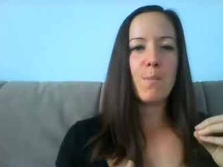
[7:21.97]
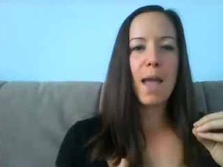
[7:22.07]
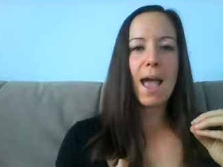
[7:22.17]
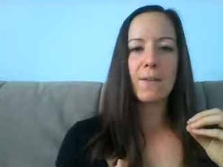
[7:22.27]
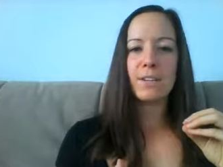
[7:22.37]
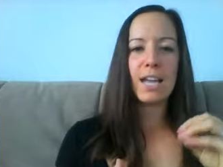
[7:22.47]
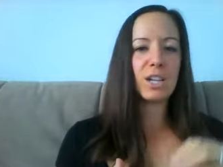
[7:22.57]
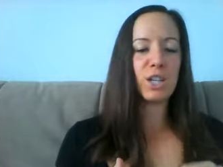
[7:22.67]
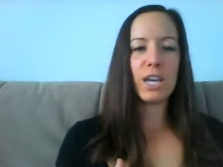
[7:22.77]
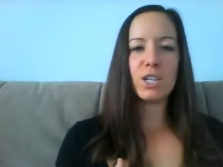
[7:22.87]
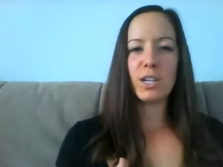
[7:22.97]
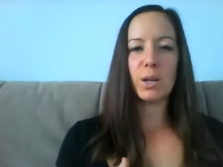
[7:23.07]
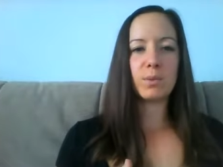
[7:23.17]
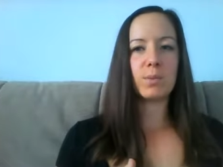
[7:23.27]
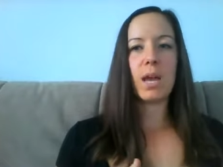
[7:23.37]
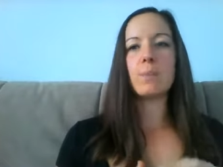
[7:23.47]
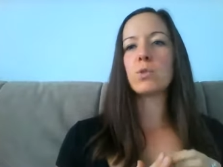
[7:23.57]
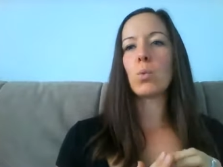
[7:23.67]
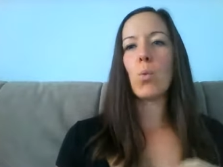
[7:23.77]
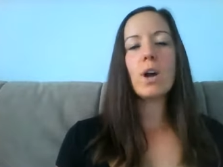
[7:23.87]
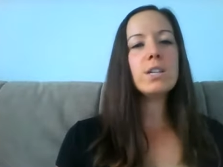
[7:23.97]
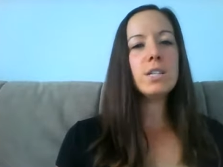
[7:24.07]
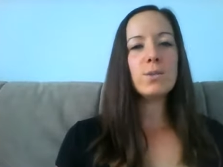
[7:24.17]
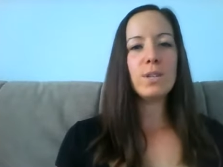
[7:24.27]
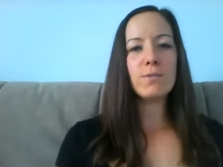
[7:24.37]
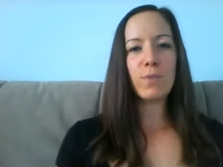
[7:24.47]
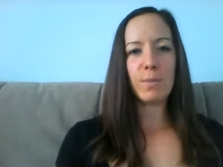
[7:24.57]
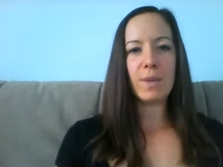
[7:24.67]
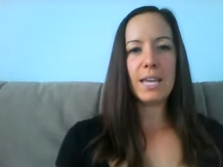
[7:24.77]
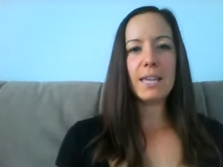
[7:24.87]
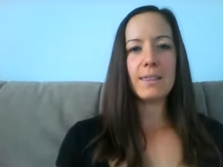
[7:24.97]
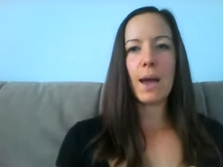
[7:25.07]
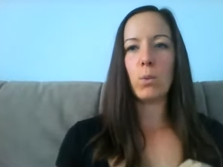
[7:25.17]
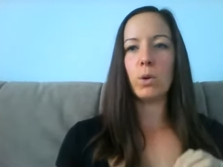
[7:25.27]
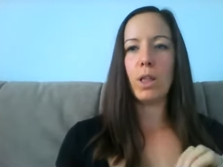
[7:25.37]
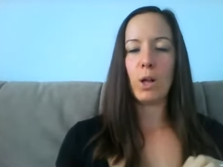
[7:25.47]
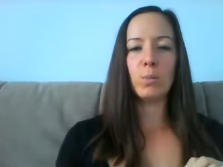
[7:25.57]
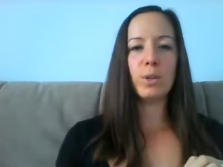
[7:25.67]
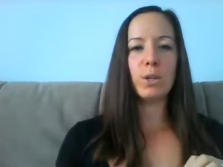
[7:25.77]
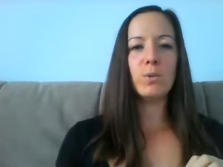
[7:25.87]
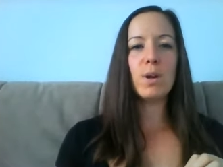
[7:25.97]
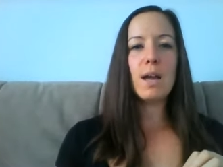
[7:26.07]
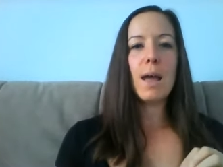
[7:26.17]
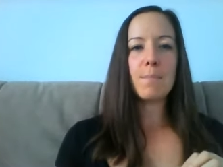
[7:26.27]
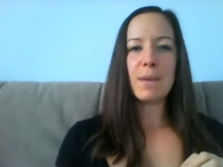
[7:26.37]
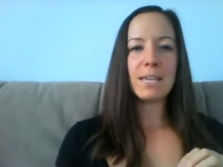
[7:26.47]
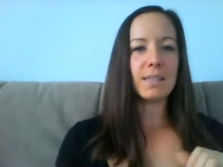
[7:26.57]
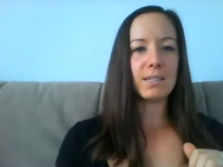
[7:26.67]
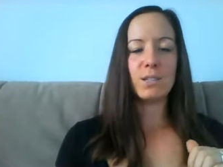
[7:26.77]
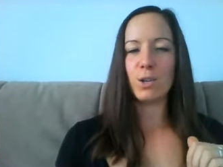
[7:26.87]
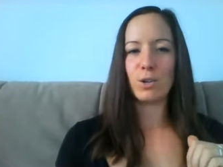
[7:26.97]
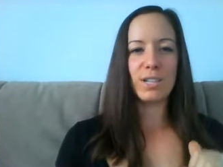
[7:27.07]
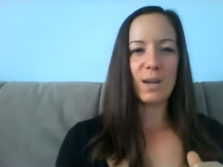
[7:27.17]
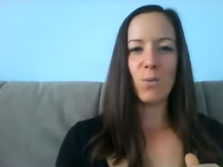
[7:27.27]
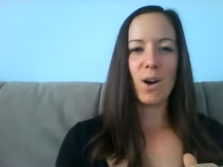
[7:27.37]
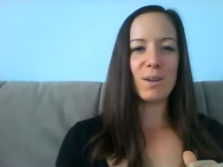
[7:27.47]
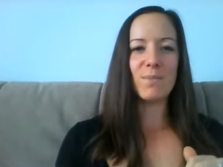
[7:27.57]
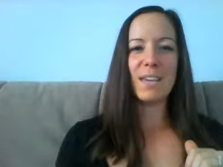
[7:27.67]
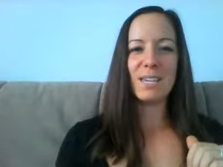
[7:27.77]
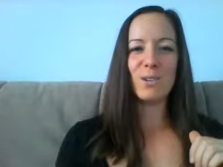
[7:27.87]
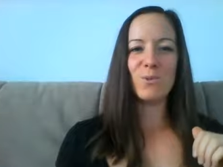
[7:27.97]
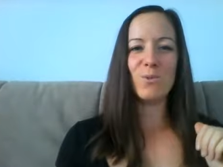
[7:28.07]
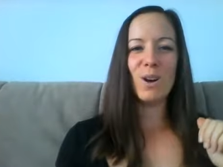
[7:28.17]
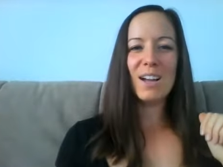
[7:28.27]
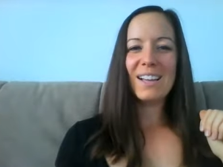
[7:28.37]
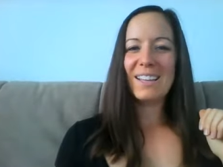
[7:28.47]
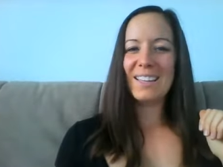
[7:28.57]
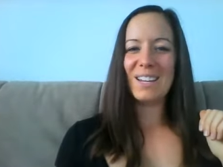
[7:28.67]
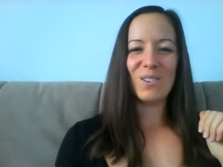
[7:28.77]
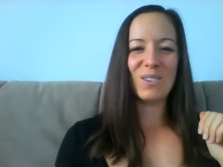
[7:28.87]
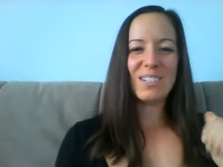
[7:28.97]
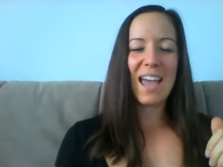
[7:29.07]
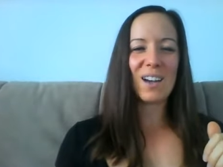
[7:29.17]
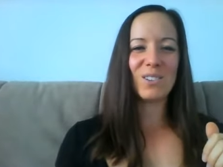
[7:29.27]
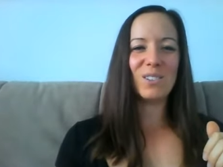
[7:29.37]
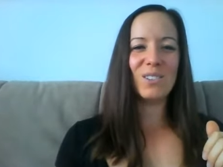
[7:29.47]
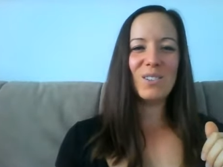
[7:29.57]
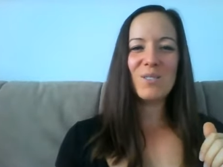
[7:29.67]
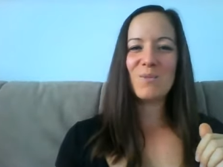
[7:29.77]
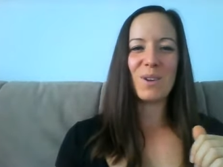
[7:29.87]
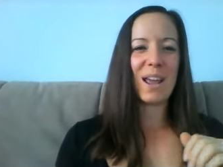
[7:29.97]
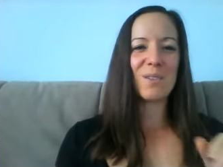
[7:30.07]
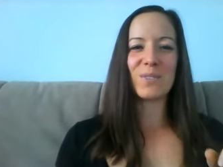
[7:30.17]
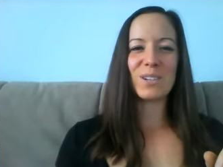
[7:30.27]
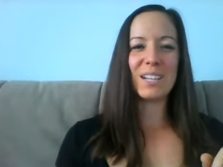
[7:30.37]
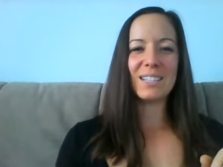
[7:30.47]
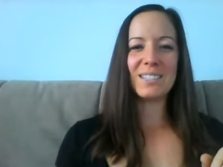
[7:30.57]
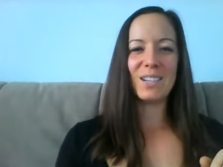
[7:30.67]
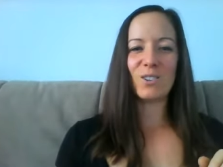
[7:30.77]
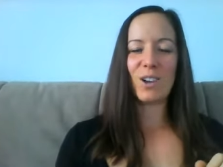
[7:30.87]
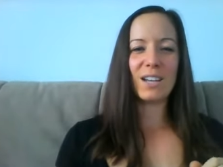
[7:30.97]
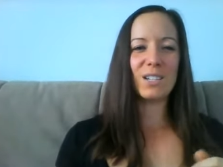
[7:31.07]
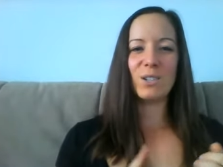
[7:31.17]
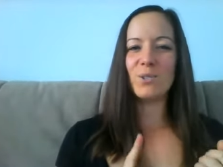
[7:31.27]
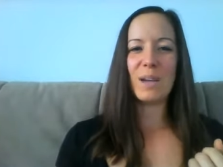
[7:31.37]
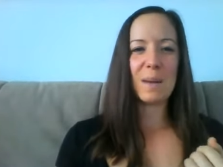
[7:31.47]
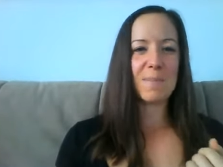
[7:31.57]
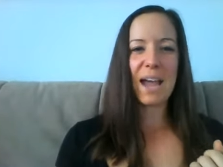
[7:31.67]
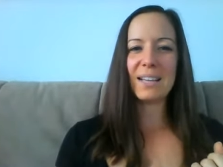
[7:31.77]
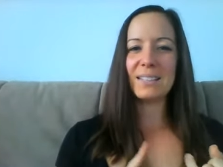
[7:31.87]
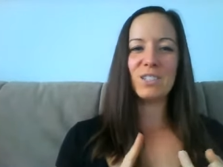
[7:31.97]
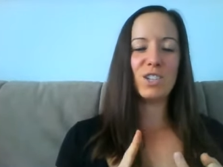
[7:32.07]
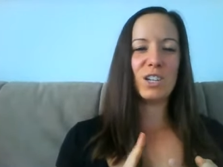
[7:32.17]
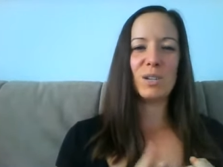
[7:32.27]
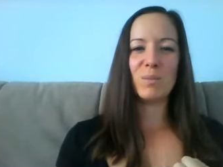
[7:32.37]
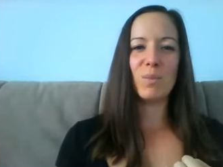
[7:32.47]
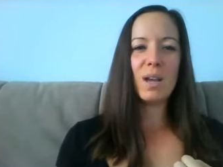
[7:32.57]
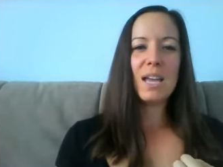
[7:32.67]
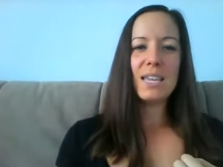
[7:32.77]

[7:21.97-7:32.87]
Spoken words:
having education can help sometimes. What do you need from me that will help you make this your day one, make you, you know, tackle whatever it is that you're trying to do, get back in the gym,